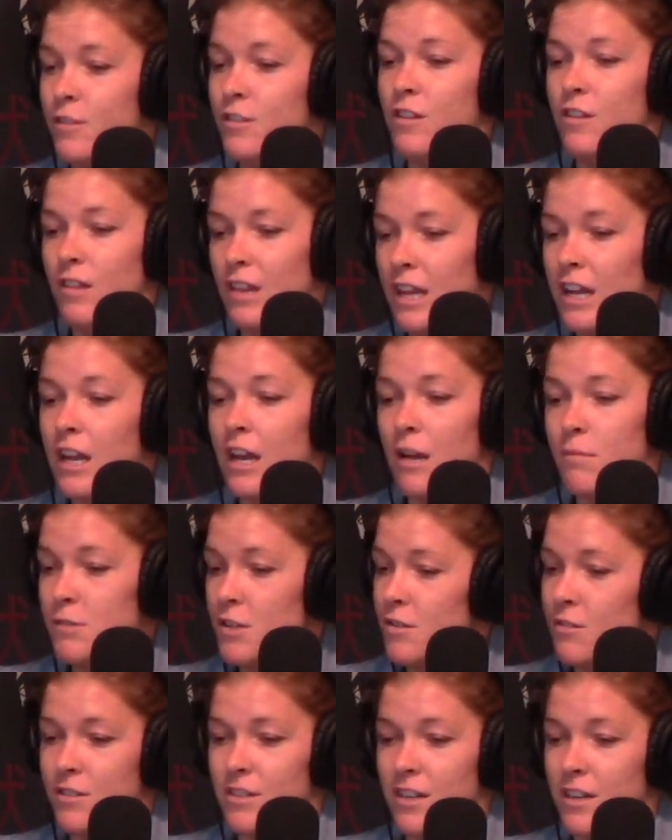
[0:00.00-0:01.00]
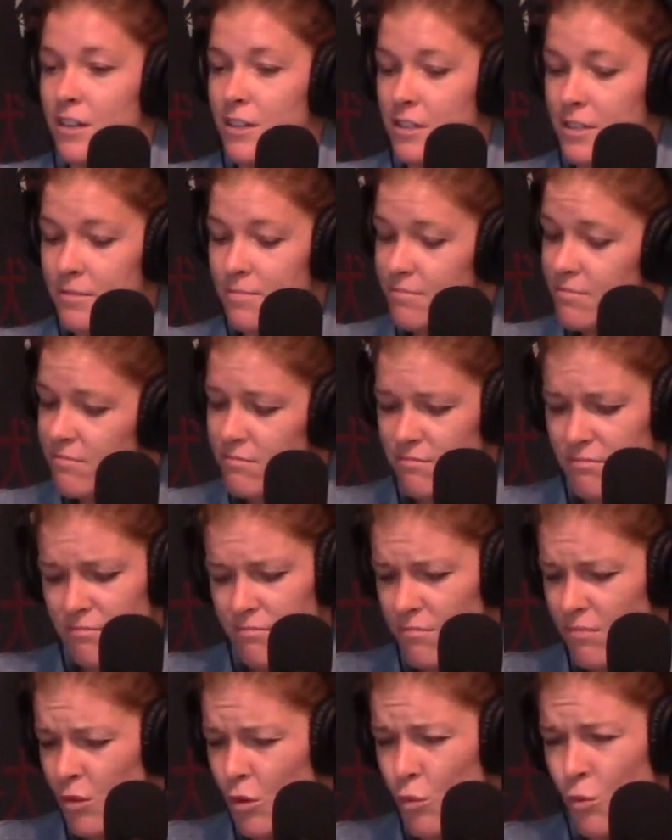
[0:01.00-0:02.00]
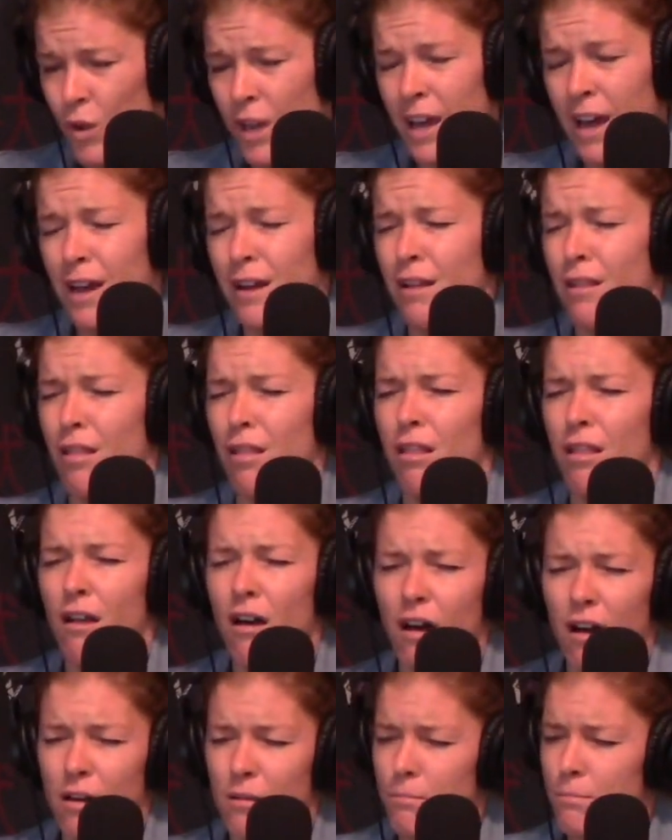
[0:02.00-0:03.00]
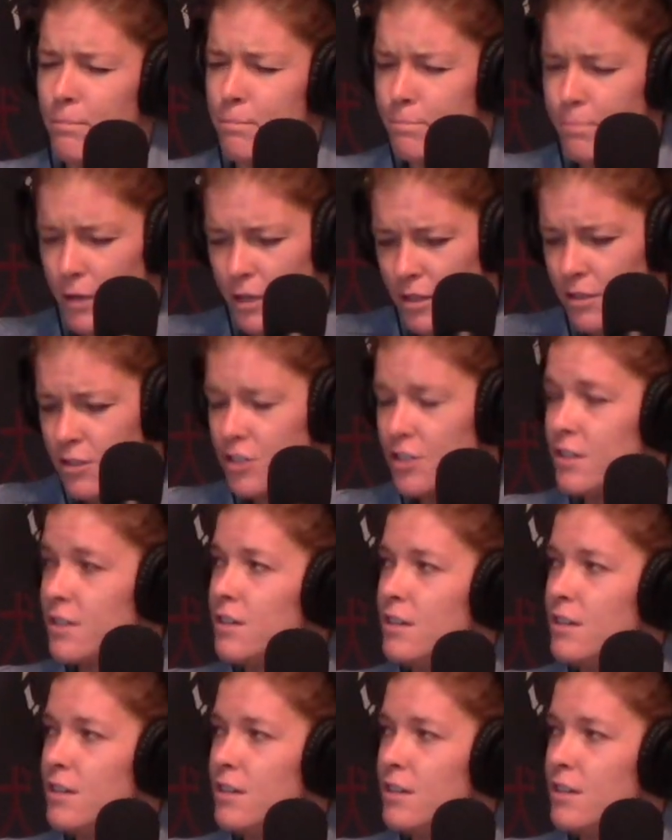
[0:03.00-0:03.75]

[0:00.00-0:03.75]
leading up to those years, we had a lot of bullshit